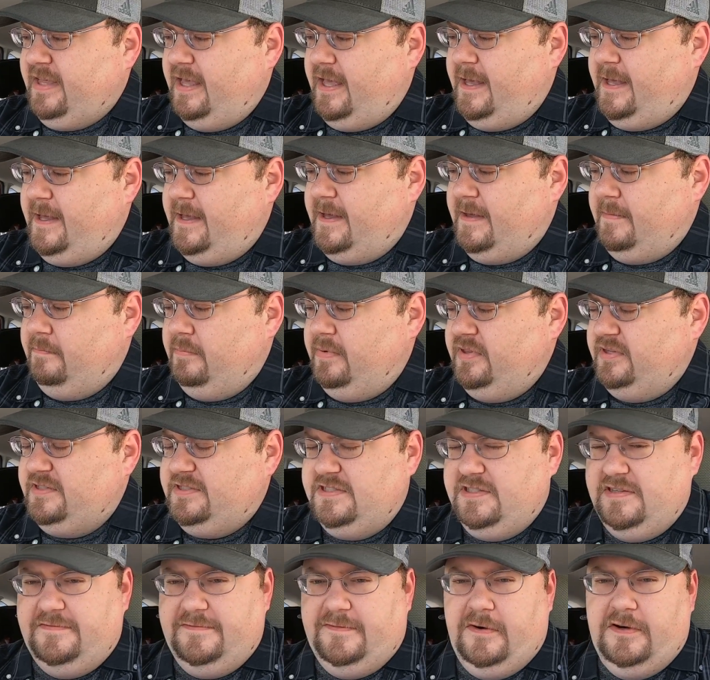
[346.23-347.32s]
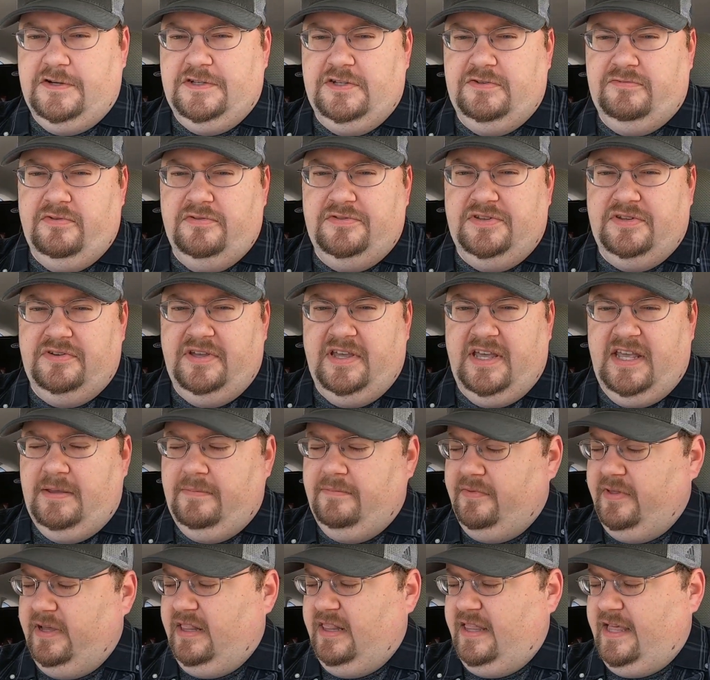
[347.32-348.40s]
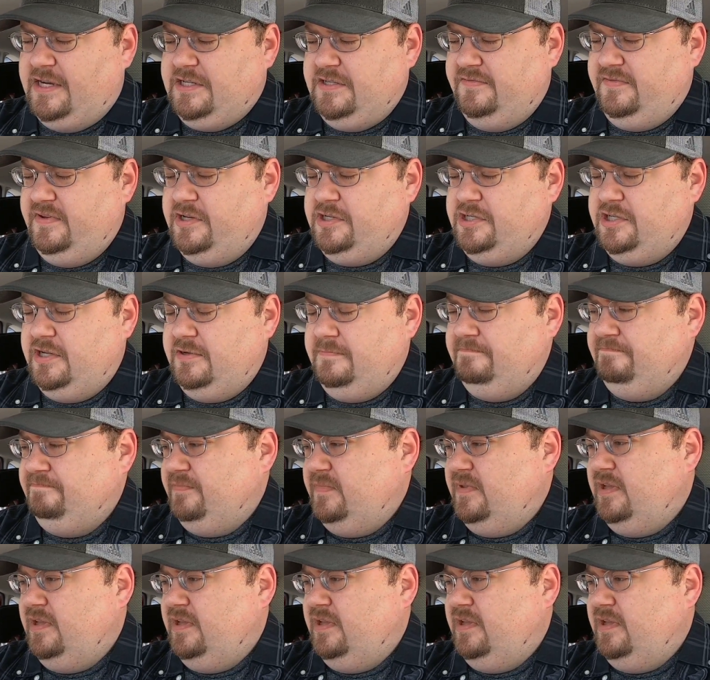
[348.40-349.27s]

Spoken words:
but this is the first Naruto game, the Clash of Ninja.